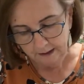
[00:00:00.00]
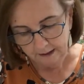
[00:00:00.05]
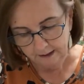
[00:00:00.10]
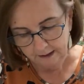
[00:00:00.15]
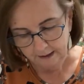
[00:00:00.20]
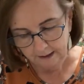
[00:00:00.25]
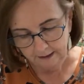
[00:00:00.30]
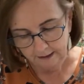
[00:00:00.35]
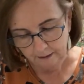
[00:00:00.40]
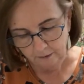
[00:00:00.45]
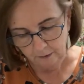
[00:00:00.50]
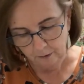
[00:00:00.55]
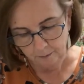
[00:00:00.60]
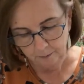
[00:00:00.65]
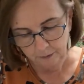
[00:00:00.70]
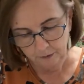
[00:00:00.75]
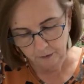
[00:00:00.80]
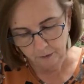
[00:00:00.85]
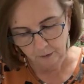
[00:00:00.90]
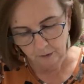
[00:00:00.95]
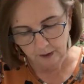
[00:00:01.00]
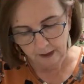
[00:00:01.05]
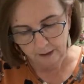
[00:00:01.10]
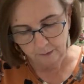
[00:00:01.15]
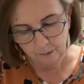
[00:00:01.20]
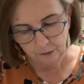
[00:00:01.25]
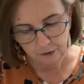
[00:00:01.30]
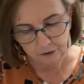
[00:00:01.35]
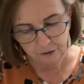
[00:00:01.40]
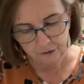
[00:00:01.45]
And I hope you
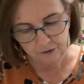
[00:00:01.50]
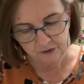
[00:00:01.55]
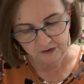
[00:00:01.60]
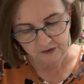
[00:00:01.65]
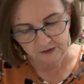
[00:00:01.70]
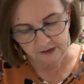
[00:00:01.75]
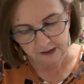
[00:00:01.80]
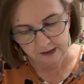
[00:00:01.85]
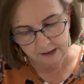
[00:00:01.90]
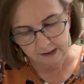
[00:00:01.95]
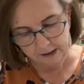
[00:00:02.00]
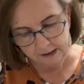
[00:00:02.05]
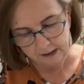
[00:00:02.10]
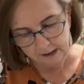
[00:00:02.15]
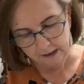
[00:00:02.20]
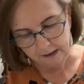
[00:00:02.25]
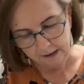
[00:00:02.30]
like what you see,